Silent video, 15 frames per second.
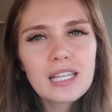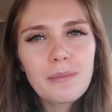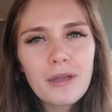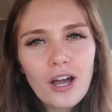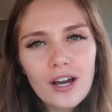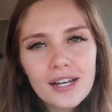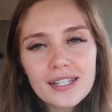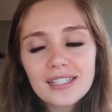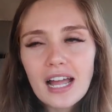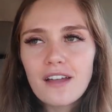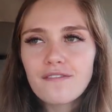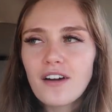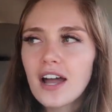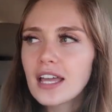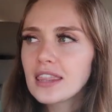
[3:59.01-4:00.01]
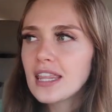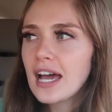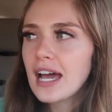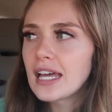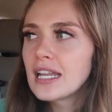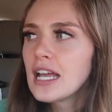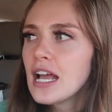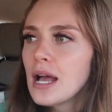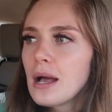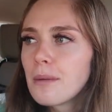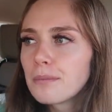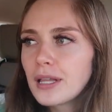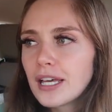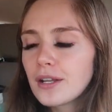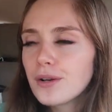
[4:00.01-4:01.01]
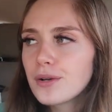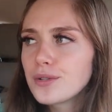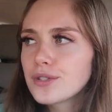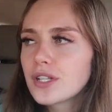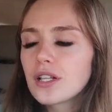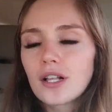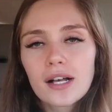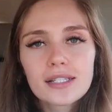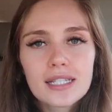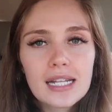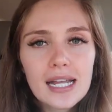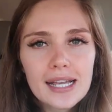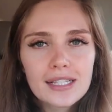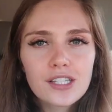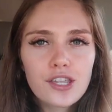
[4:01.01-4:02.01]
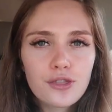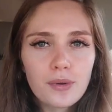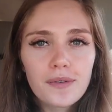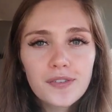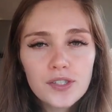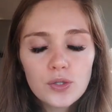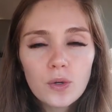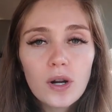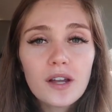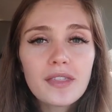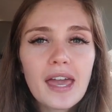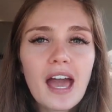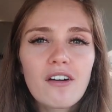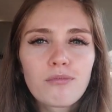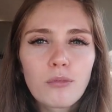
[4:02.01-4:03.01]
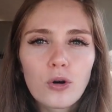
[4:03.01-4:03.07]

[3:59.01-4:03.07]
To be honest, I find that Plato's Closet is a thrift store. They have